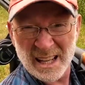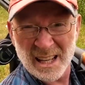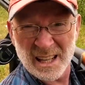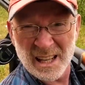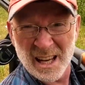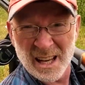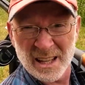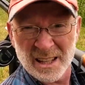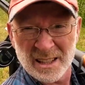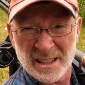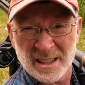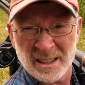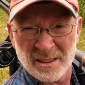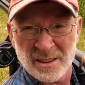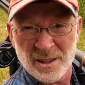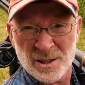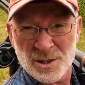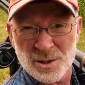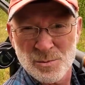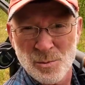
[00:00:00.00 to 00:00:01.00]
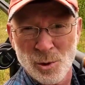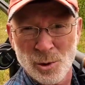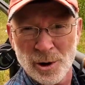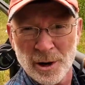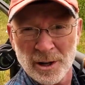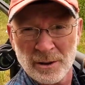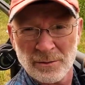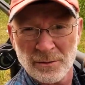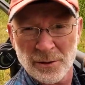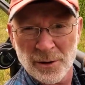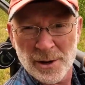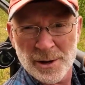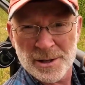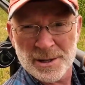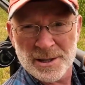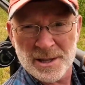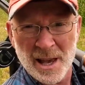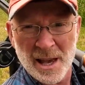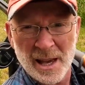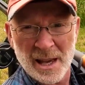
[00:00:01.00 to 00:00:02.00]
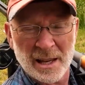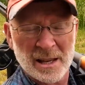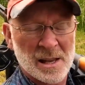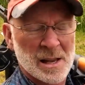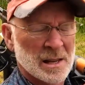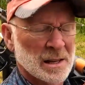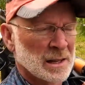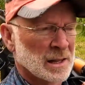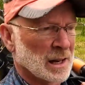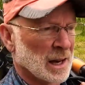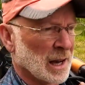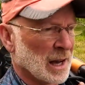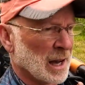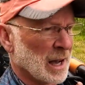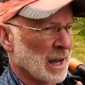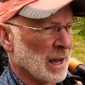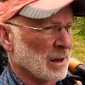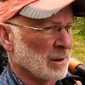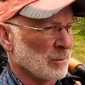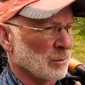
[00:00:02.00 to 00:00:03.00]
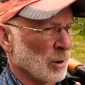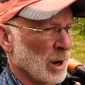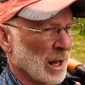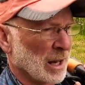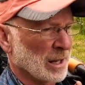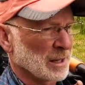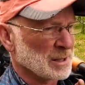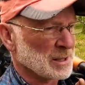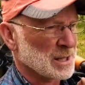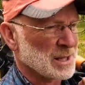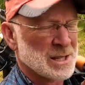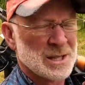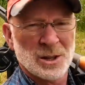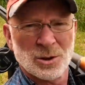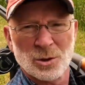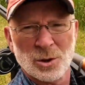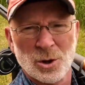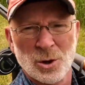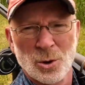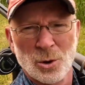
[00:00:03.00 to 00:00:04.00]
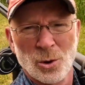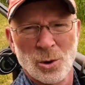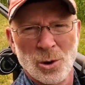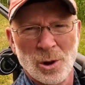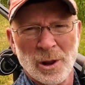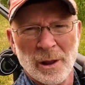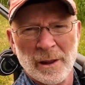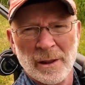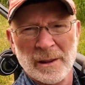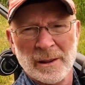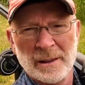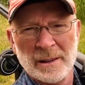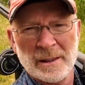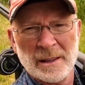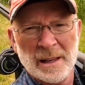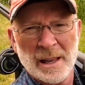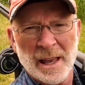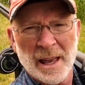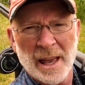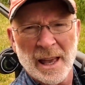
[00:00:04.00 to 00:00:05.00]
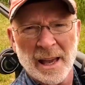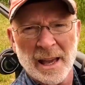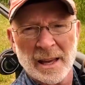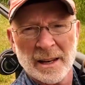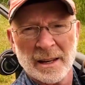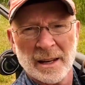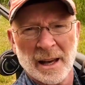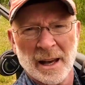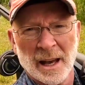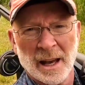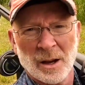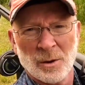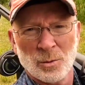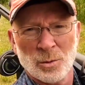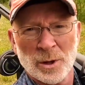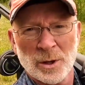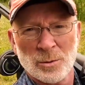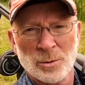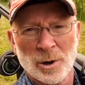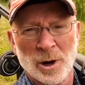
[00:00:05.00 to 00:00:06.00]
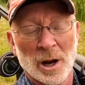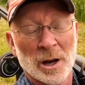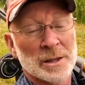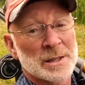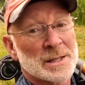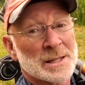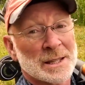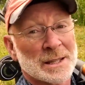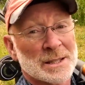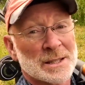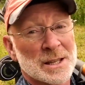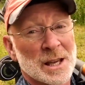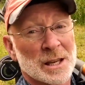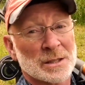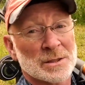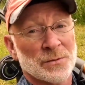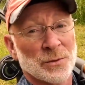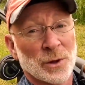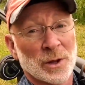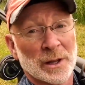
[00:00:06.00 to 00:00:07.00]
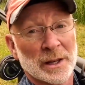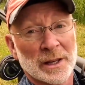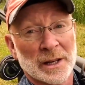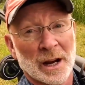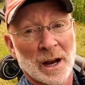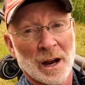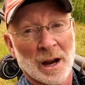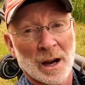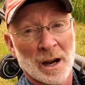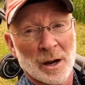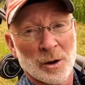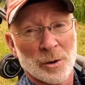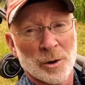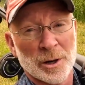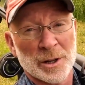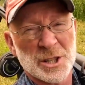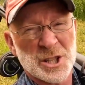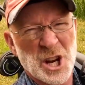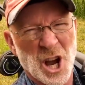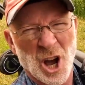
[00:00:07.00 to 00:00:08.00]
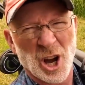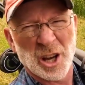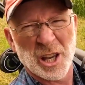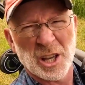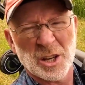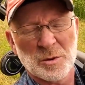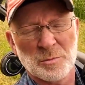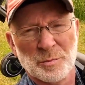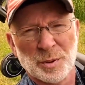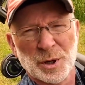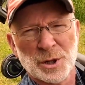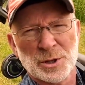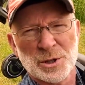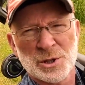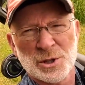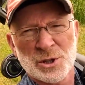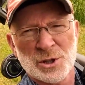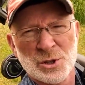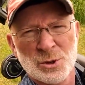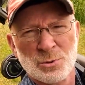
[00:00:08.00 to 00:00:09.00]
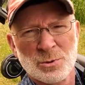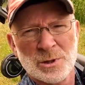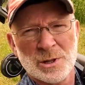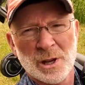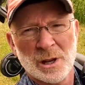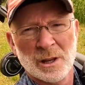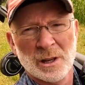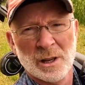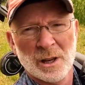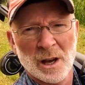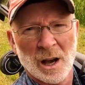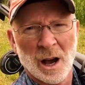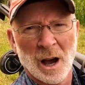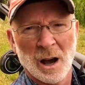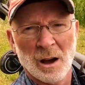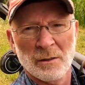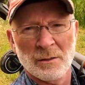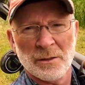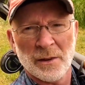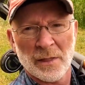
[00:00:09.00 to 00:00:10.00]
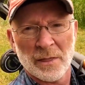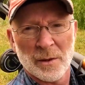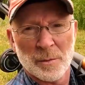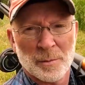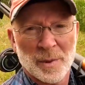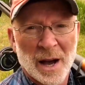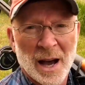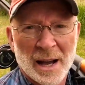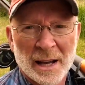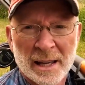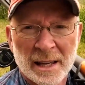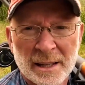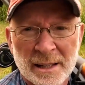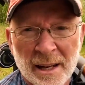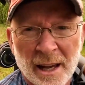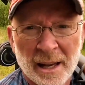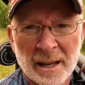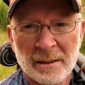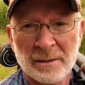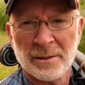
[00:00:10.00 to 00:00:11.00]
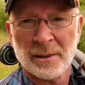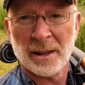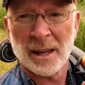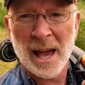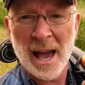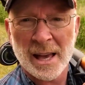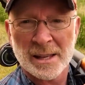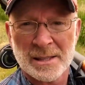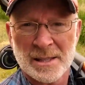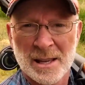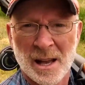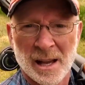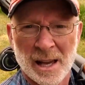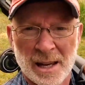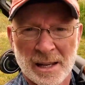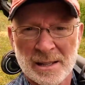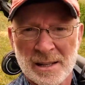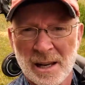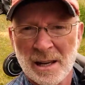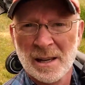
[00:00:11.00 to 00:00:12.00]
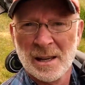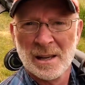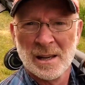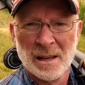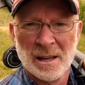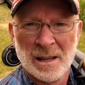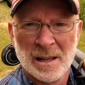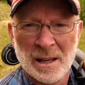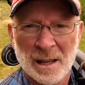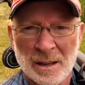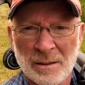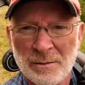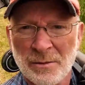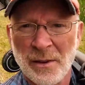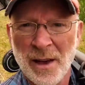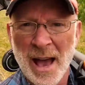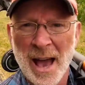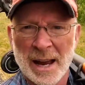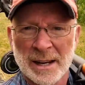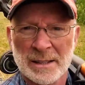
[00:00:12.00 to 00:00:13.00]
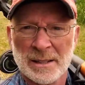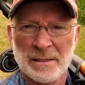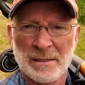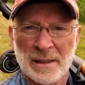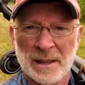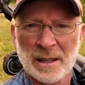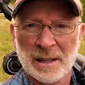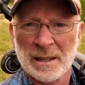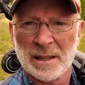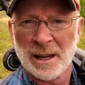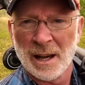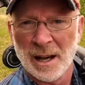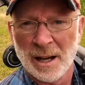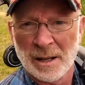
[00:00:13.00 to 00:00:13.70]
again this morning, first thing, while it's still cool, and we were unsuccessful in our dogged pursuit of the pocket knife last night. In fact, the